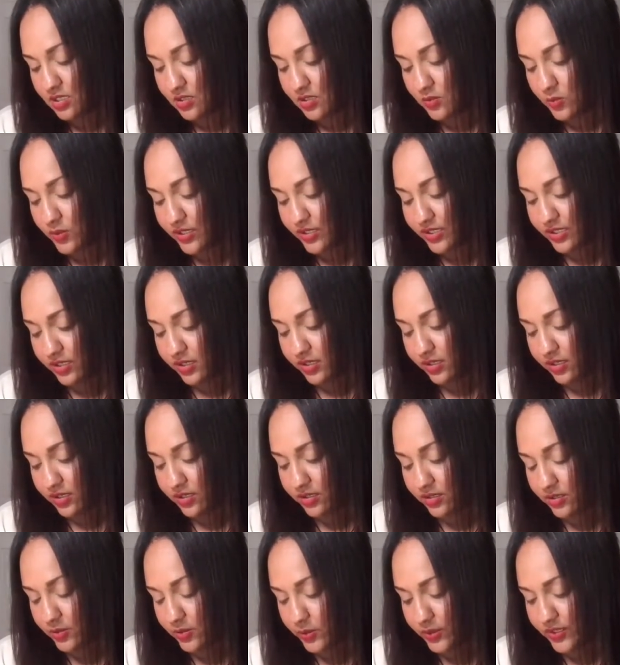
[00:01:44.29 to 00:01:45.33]
One card,
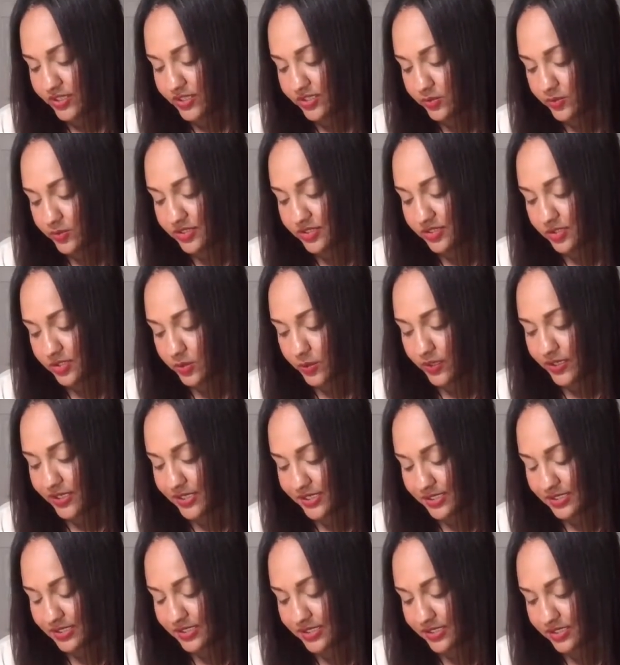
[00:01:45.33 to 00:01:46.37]
Aquarius. What does
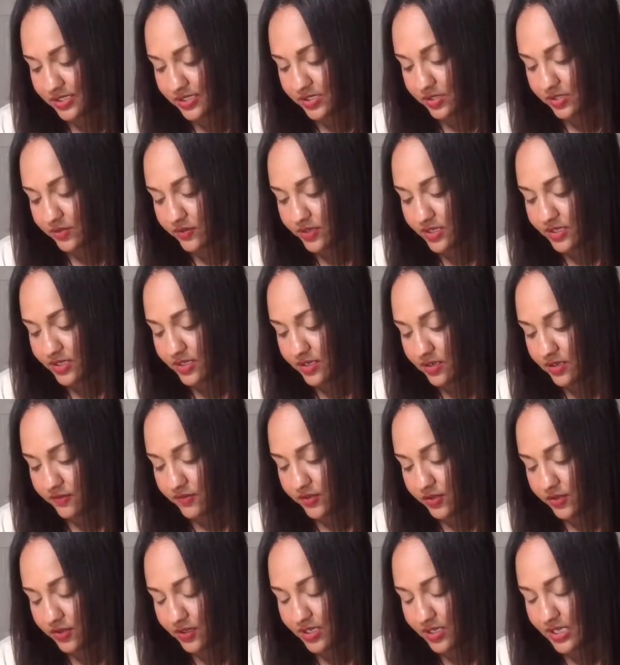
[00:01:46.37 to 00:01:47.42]
Aquarius need to know right now for
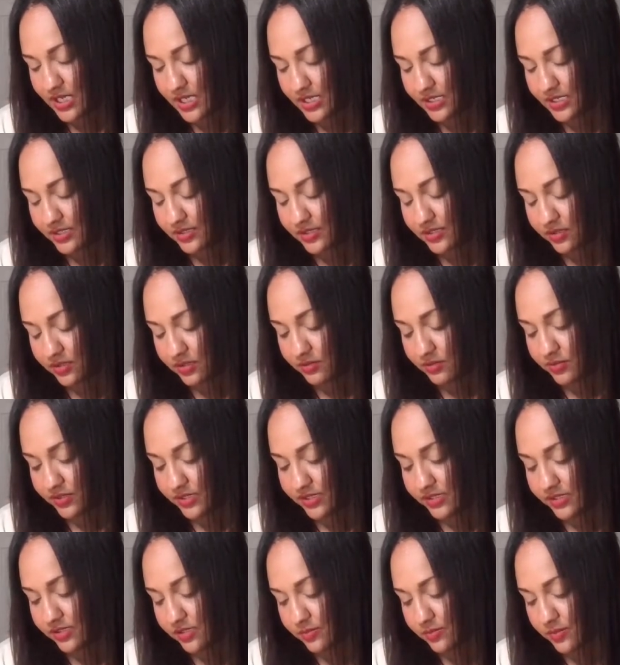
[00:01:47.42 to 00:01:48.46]
the highest
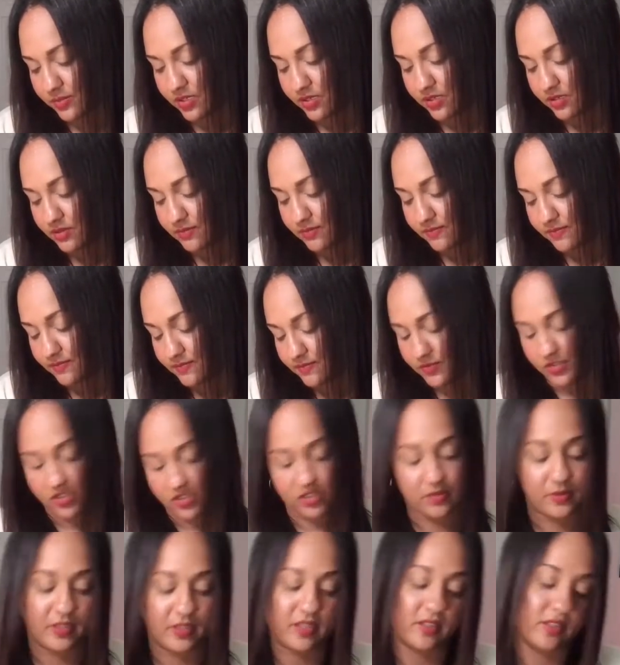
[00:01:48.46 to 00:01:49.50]
degree spirit?
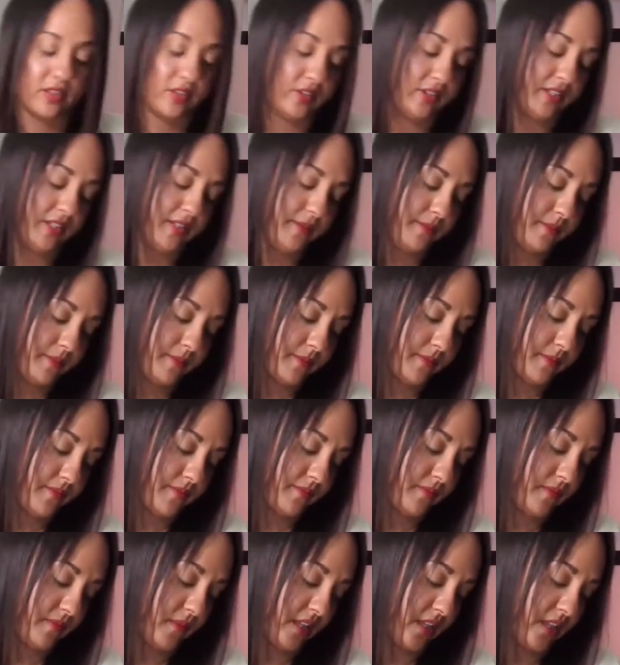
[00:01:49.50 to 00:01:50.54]
Chakra.
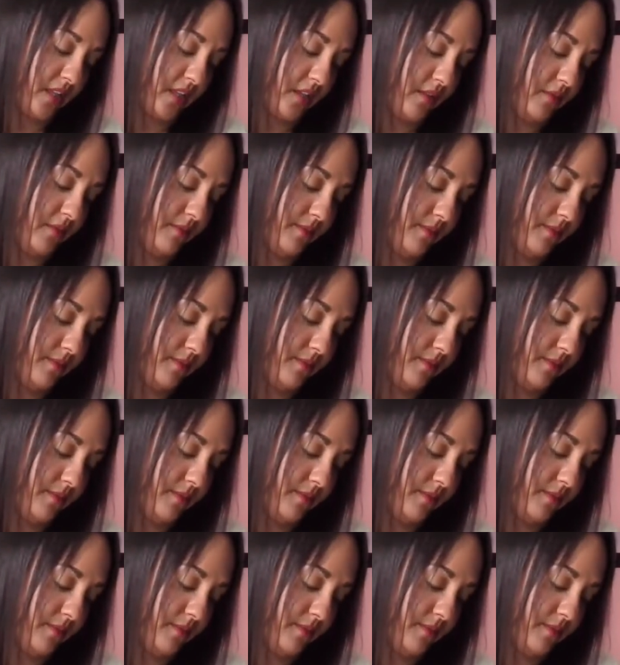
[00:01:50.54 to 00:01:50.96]
Thank you.